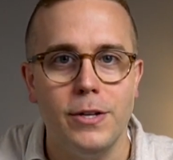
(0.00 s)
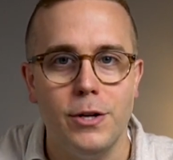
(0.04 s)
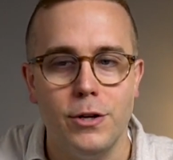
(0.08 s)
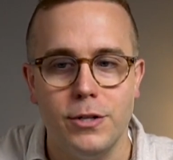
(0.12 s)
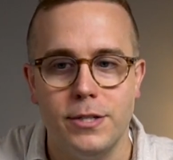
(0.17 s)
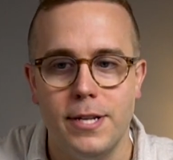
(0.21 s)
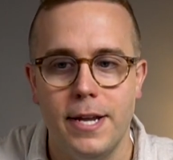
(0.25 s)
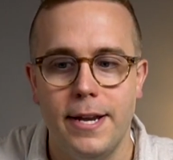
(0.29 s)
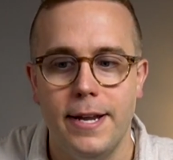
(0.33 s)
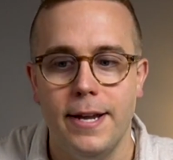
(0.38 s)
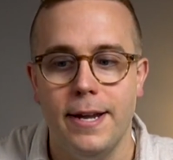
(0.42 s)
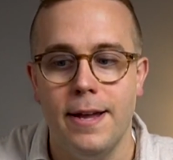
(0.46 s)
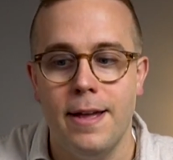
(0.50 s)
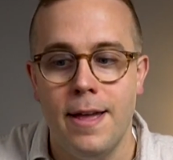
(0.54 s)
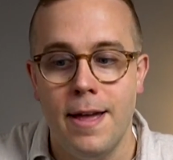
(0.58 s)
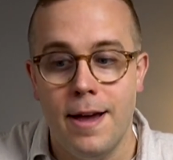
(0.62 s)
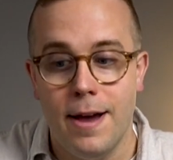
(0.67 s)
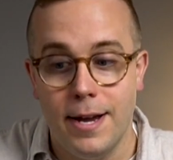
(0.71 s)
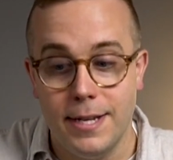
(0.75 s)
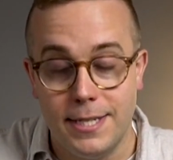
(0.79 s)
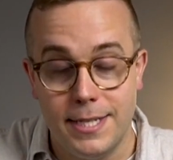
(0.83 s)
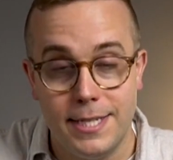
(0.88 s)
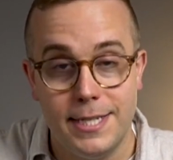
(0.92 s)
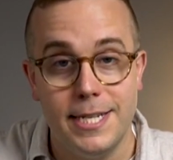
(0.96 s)
you're sending
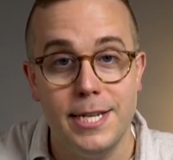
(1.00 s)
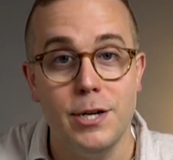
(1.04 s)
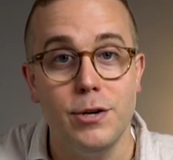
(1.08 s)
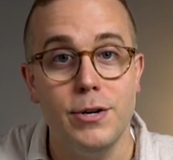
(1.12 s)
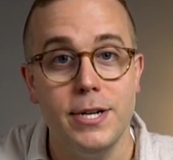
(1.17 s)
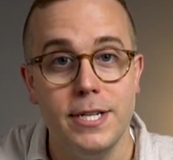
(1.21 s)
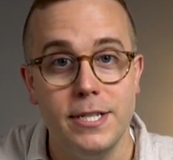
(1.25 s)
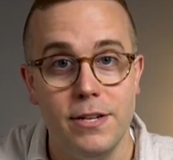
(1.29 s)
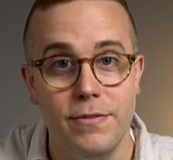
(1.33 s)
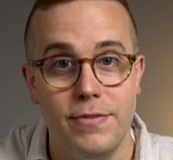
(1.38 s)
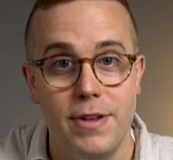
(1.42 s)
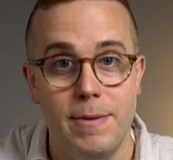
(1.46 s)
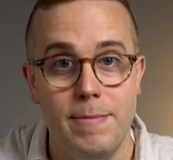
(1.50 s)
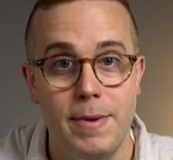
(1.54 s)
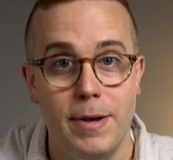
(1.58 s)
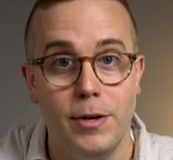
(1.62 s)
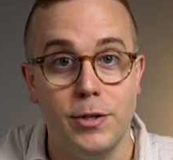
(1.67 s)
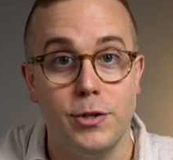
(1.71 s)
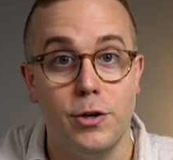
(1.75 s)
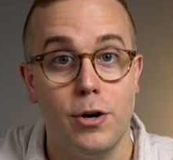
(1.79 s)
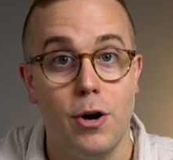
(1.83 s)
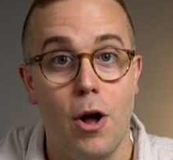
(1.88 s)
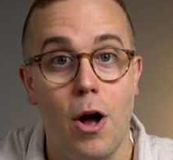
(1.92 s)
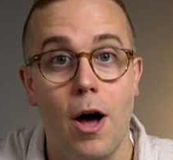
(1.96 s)
a series of emails
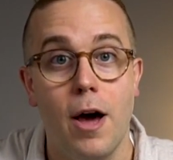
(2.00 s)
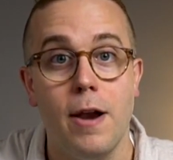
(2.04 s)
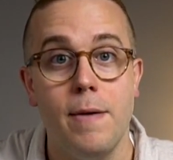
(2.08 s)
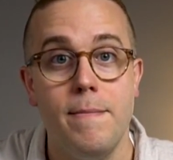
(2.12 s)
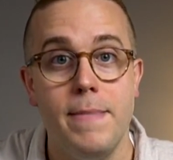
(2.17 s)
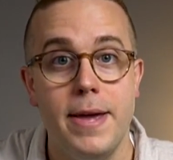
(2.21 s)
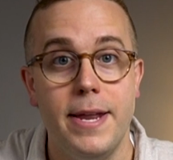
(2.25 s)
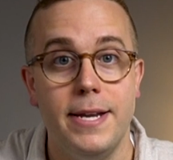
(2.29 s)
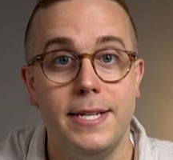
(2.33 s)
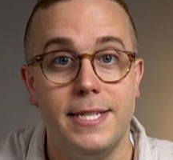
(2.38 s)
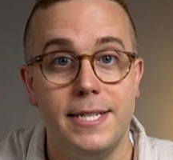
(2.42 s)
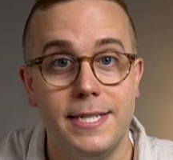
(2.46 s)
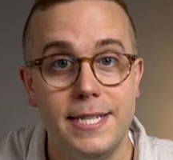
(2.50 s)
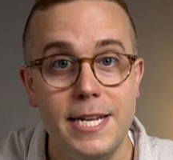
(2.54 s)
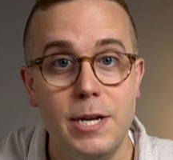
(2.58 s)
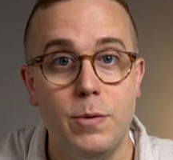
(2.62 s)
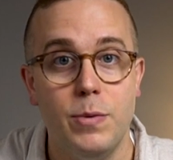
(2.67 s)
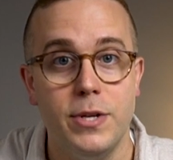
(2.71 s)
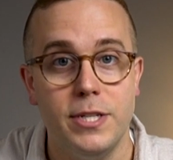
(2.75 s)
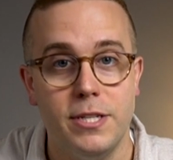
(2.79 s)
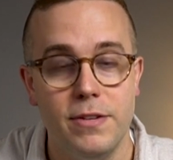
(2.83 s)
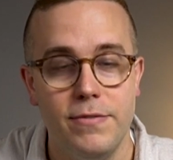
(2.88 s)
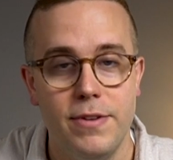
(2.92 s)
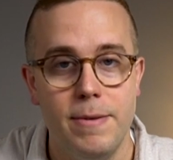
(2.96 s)
or an automated
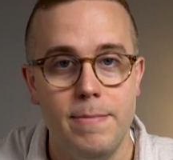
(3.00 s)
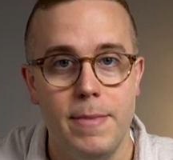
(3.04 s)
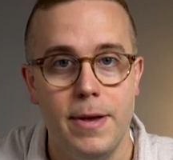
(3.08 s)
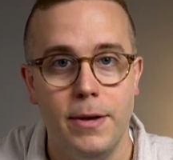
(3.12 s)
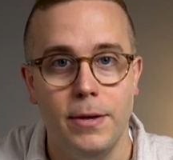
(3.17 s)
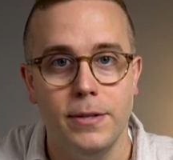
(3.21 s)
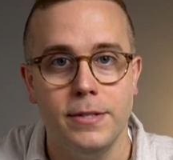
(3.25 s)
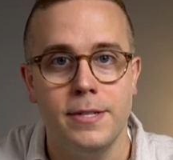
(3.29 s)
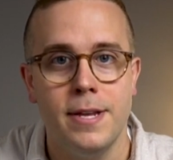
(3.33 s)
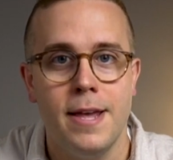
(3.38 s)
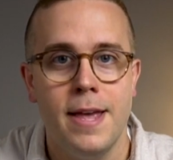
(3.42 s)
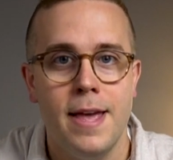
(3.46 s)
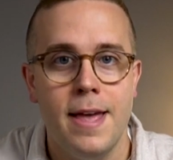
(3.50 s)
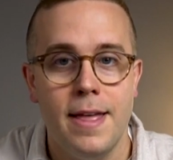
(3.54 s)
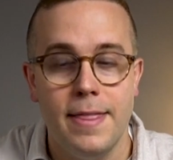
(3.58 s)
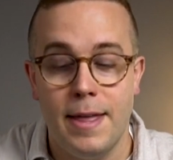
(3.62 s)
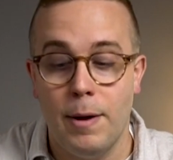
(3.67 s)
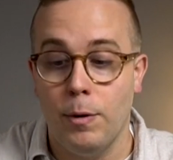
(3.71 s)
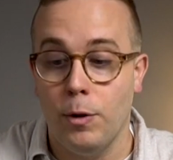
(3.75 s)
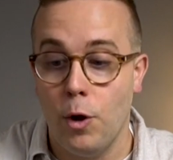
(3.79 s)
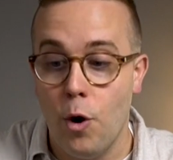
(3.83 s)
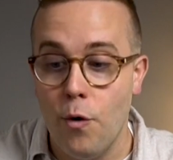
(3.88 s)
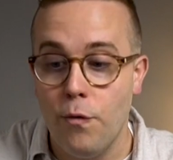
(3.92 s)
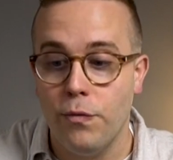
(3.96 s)
sequence of emails that
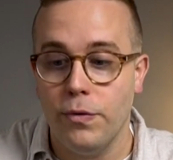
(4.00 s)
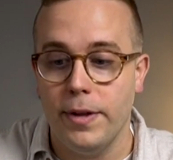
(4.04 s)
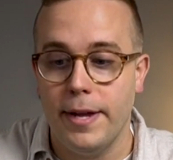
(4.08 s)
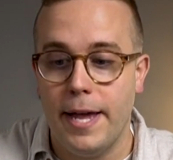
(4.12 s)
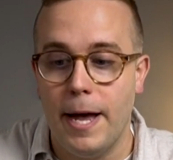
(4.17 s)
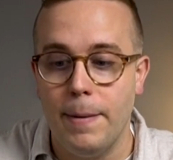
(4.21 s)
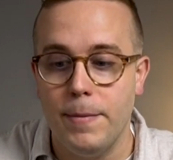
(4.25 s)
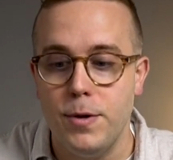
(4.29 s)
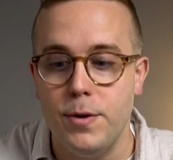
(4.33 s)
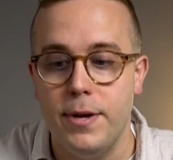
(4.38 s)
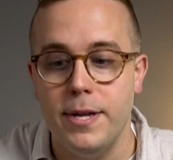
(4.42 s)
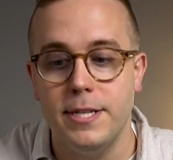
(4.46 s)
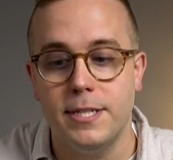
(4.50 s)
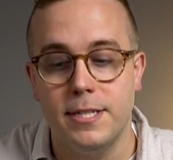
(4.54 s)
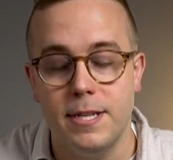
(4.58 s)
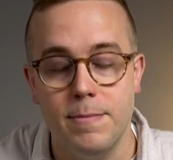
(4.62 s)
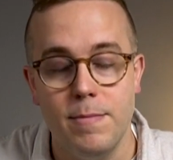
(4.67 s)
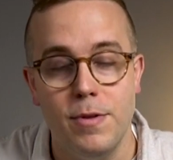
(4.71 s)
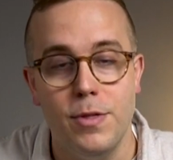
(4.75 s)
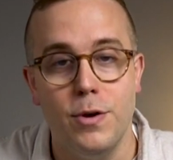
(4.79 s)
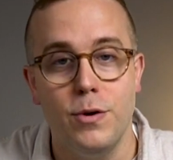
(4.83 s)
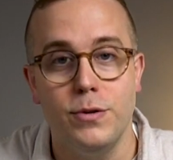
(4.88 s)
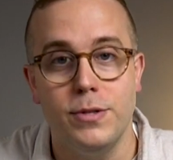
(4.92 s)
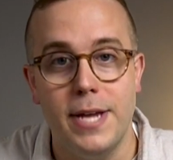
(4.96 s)
will hopefully help you get some
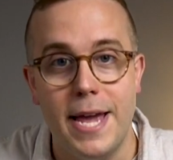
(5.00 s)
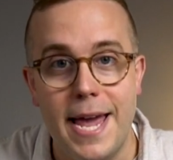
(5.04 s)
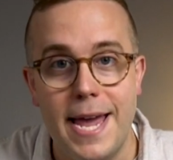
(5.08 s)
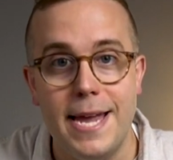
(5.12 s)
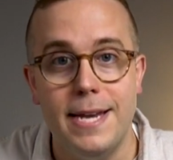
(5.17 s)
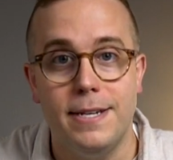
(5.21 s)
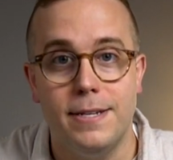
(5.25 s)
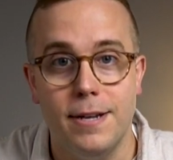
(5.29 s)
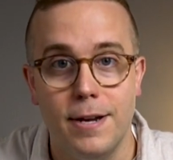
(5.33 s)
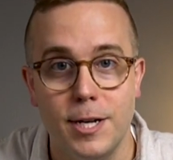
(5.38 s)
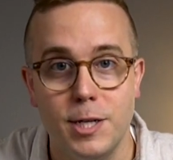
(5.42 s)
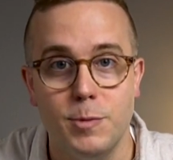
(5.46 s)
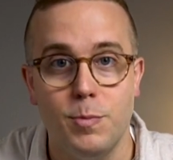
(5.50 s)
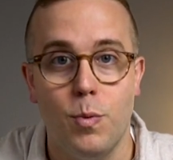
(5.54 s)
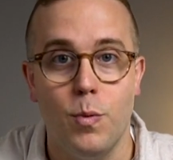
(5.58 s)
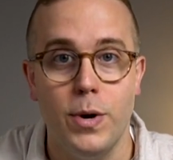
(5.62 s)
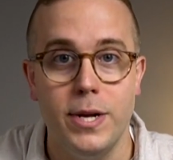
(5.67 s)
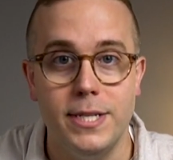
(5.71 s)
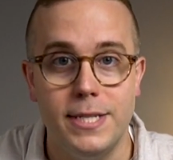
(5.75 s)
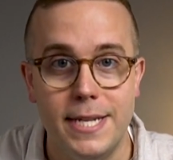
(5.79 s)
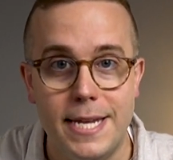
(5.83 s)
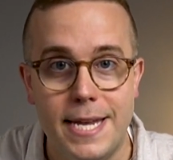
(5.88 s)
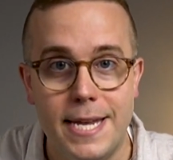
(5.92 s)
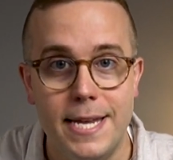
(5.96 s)
of those 8 touch
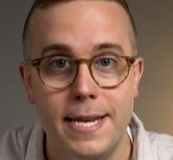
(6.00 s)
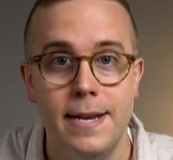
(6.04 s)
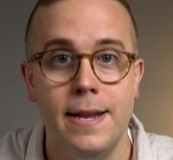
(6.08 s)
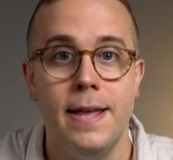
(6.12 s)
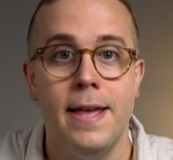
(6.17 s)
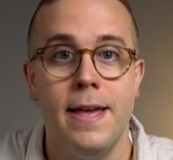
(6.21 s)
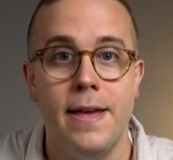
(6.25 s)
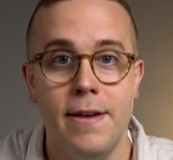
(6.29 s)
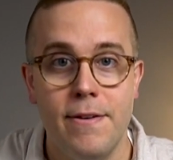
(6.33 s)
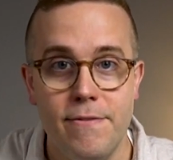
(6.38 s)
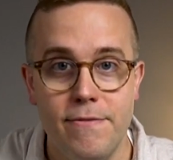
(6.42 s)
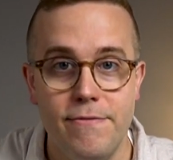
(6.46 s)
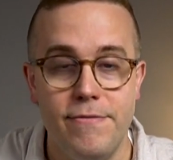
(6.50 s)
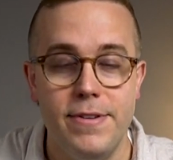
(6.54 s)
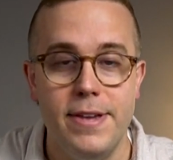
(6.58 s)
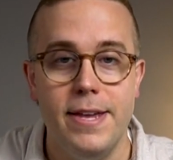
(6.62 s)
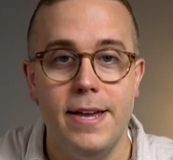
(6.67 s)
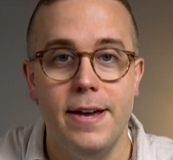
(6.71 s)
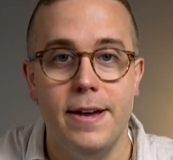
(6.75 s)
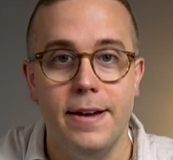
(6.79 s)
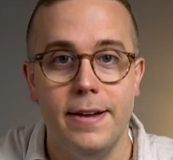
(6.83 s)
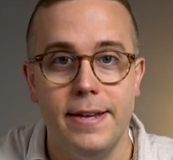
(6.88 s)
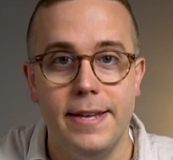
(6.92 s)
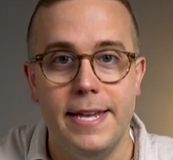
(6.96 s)
points in
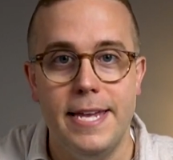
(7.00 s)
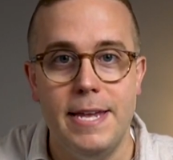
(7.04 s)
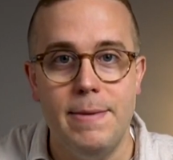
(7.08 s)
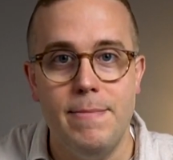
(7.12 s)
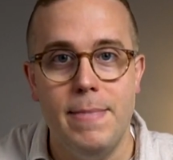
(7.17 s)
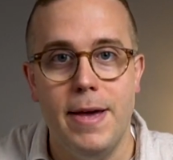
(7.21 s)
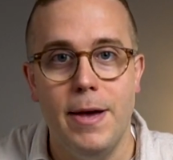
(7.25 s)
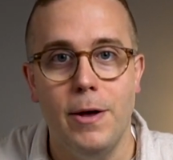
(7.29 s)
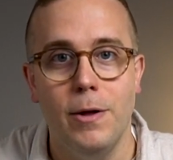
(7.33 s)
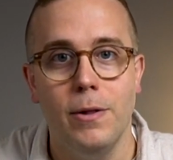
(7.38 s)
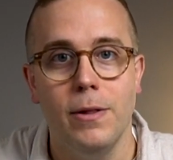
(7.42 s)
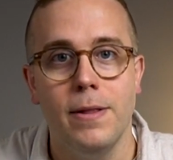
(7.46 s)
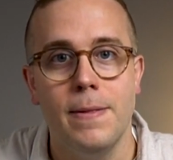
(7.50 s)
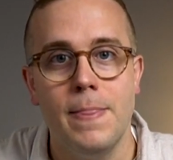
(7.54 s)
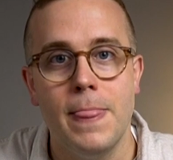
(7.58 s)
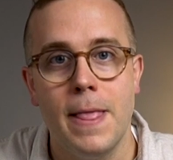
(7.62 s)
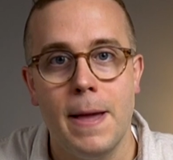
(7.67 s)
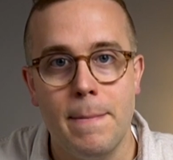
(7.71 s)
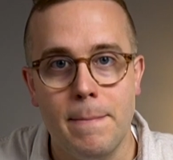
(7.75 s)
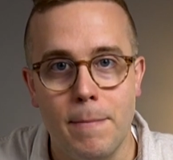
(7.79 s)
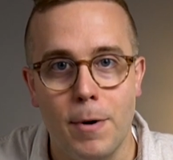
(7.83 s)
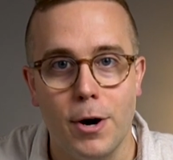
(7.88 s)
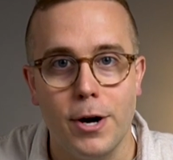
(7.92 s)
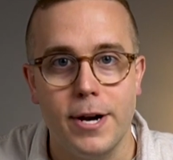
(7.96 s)
via email
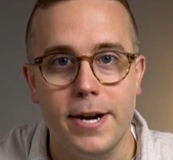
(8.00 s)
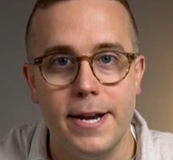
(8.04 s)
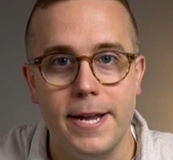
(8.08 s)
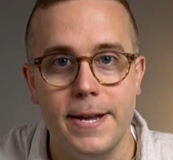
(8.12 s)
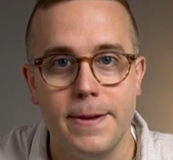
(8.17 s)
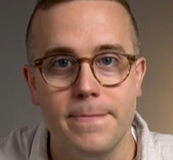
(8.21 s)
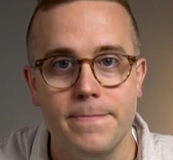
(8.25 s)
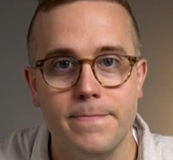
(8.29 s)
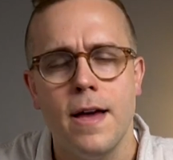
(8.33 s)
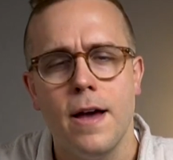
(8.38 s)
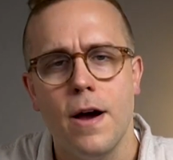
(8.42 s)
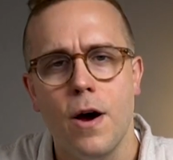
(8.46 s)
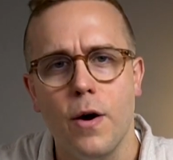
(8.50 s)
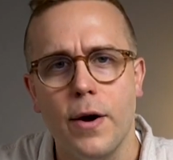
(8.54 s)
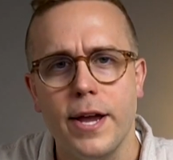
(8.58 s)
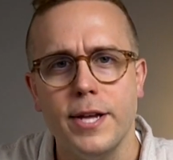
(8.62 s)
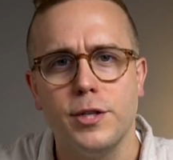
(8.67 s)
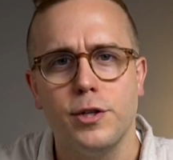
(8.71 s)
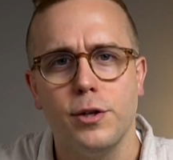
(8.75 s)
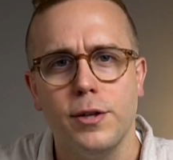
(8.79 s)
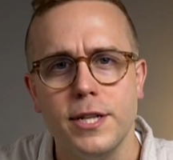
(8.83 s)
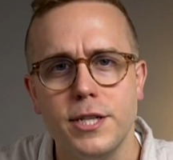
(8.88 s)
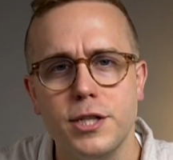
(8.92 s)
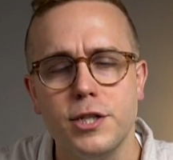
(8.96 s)
marketing. Okay,
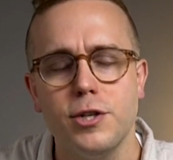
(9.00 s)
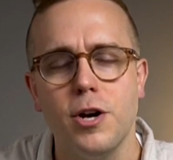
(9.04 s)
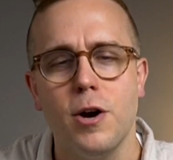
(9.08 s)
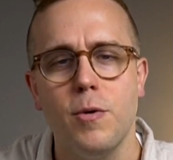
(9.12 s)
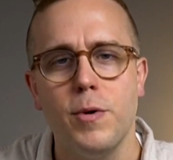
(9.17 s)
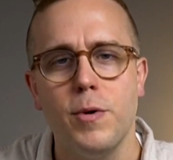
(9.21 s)
so let's start